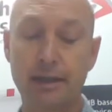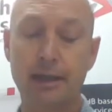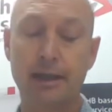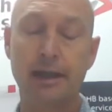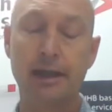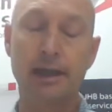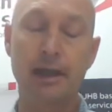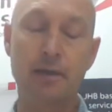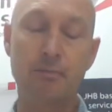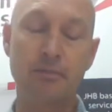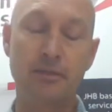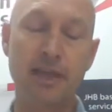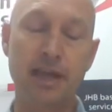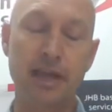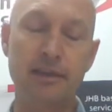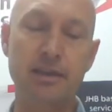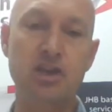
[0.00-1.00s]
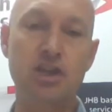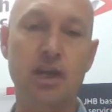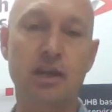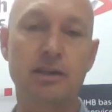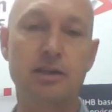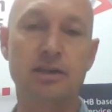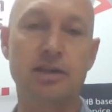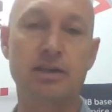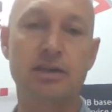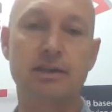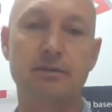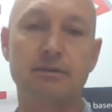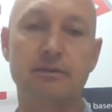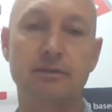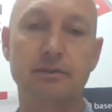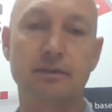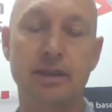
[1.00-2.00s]
The other challenge
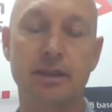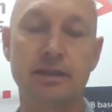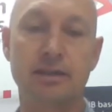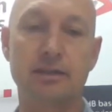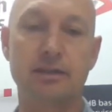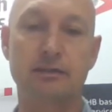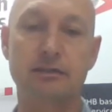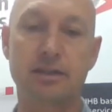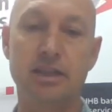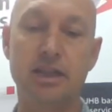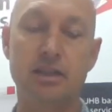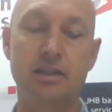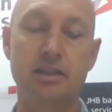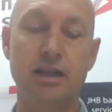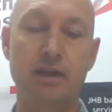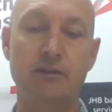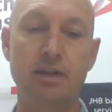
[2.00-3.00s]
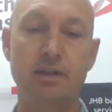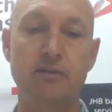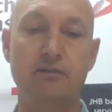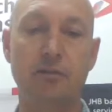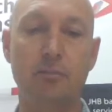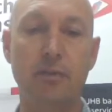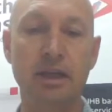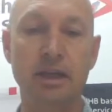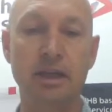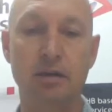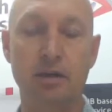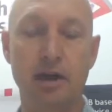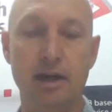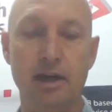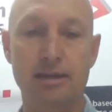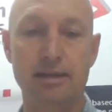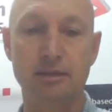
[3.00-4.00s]
is that the teachers are having to
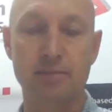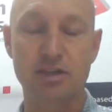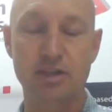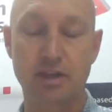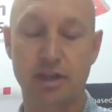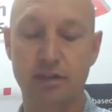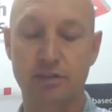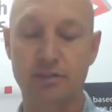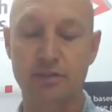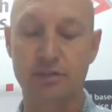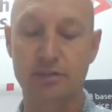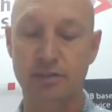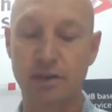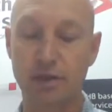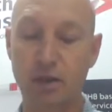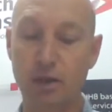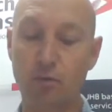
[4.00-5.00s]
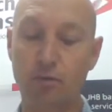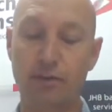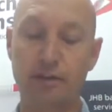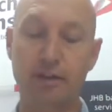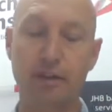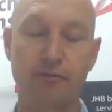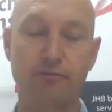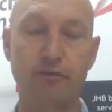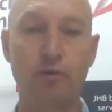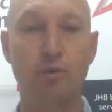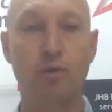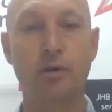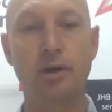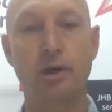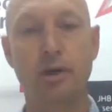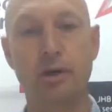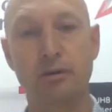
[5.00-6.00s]
familiarize themselves with the different
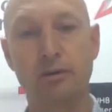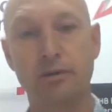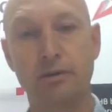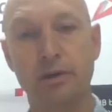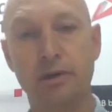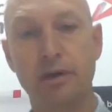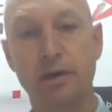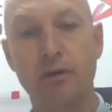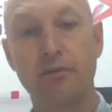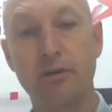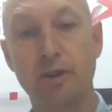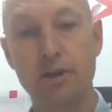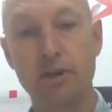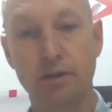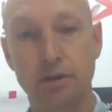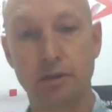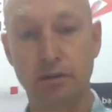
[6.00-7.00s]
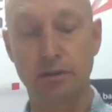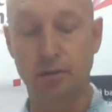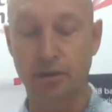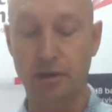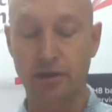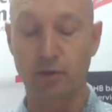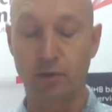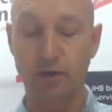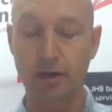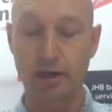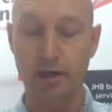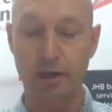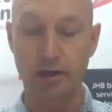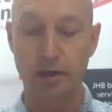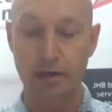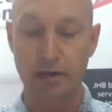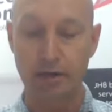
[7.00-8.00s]
audio visual or the
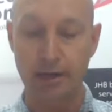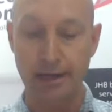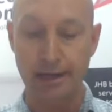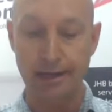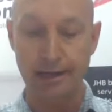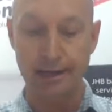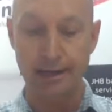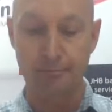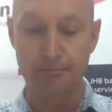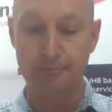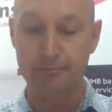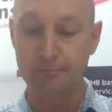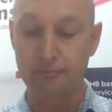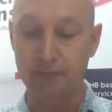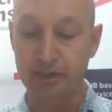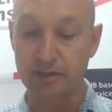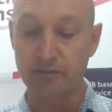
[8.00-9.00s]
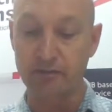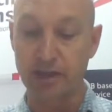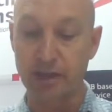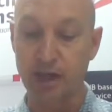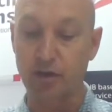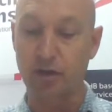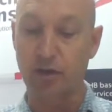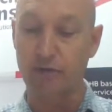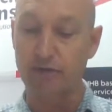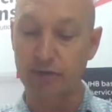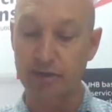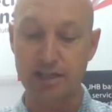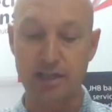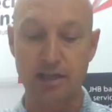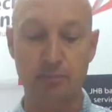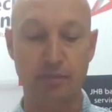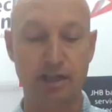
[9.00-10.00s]
audio video
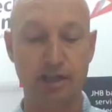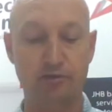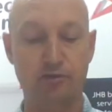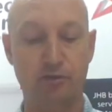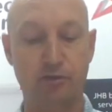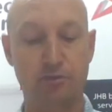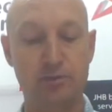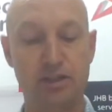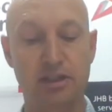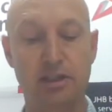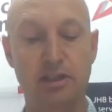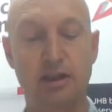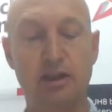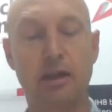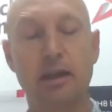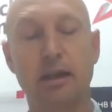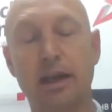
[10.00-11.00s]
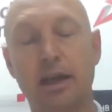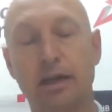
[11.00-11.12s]
conferencing platforms like